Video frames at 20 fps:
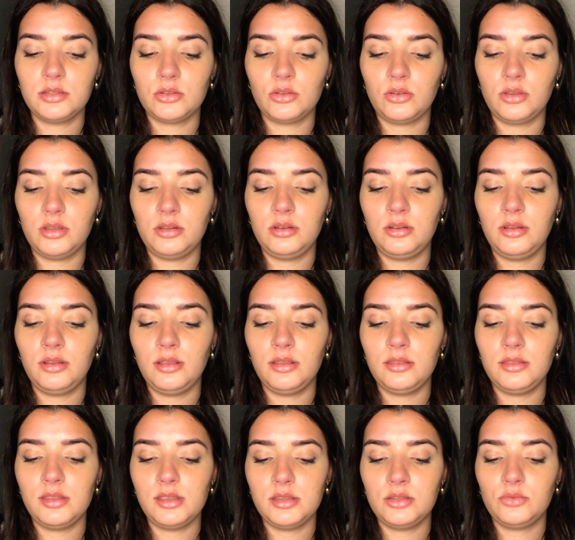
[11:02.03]
on.
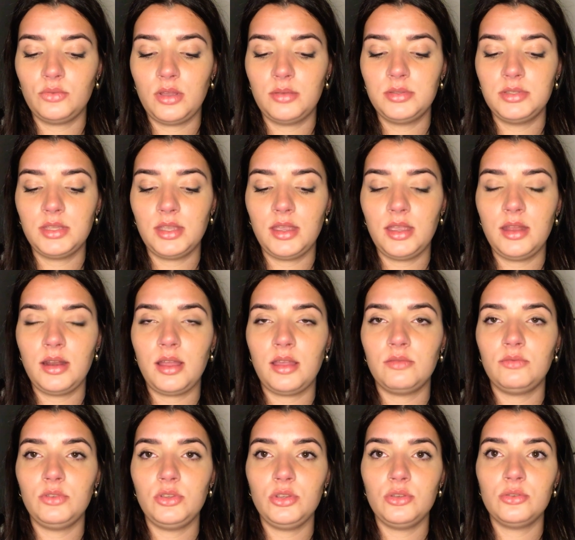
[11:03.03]
This website
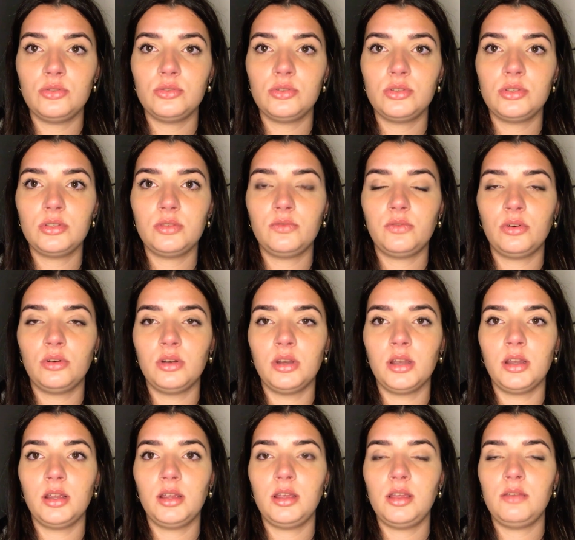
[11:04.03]
I've used
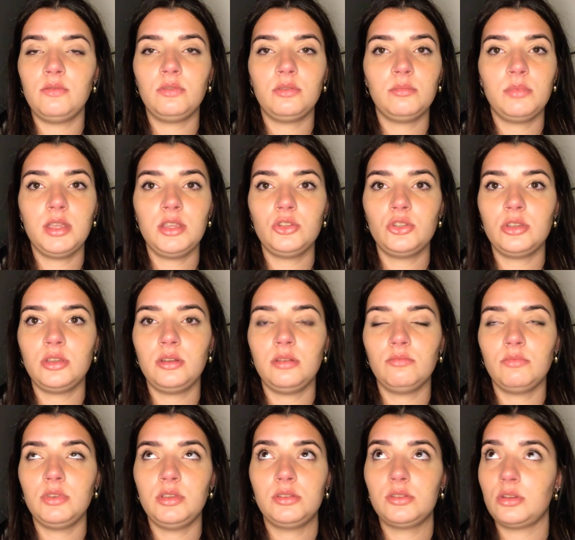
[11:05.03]
for information and
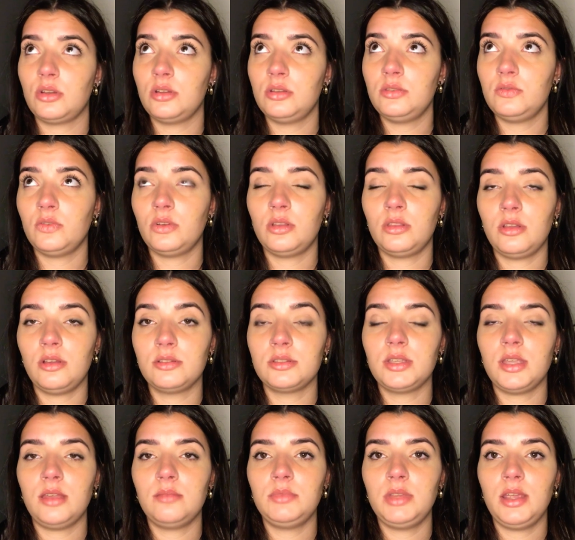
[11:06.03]
research for a long
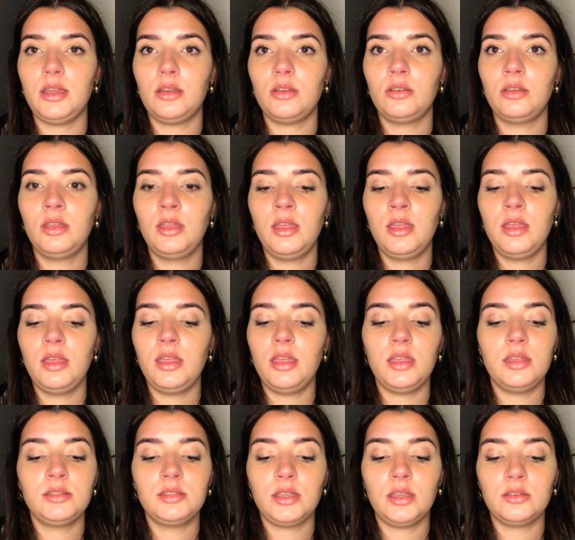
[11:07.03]
time now.
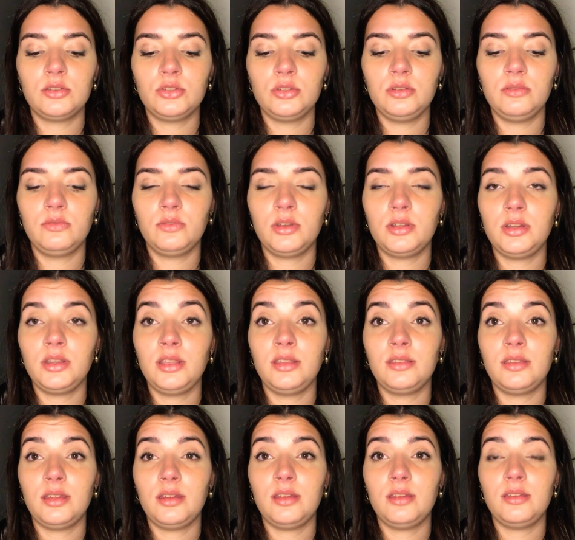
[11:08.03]
It's actually funny
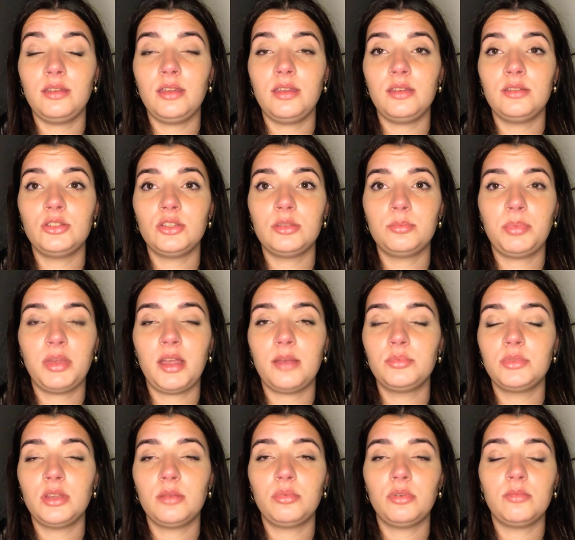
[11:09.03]
that it just
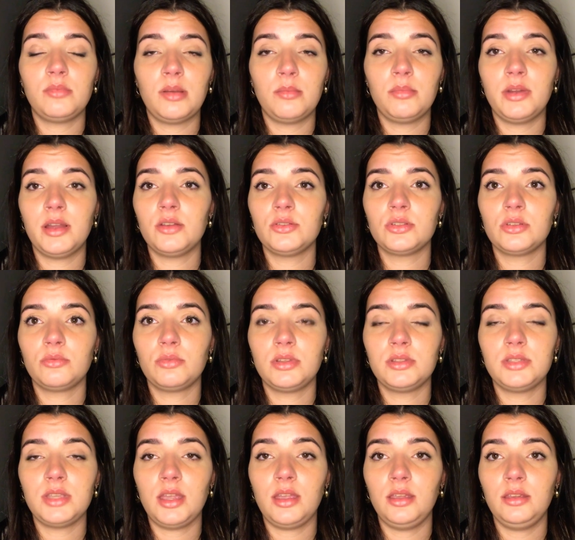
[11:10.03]
popped up on my browser one
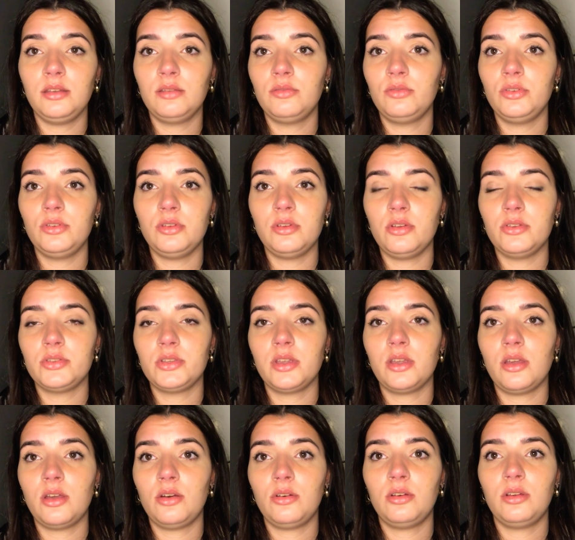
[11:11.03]
day a few years
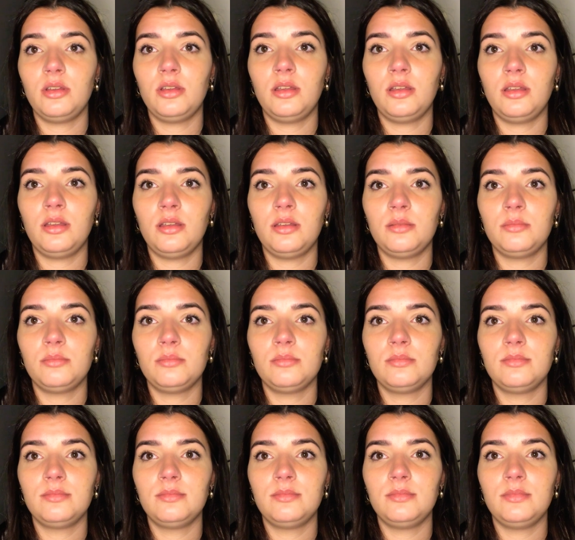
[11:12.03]
ago.
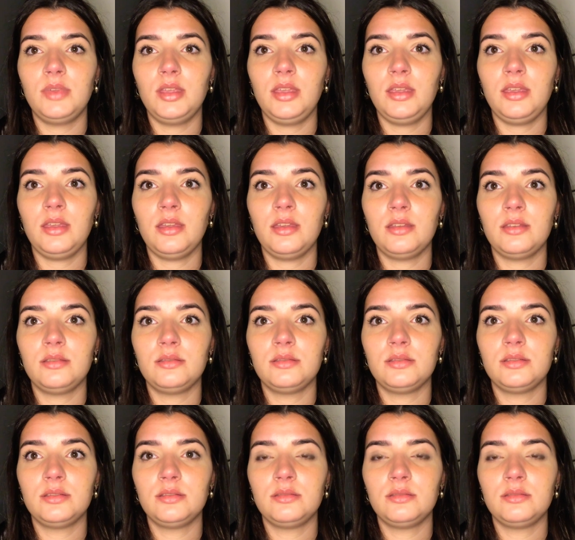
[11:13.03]
And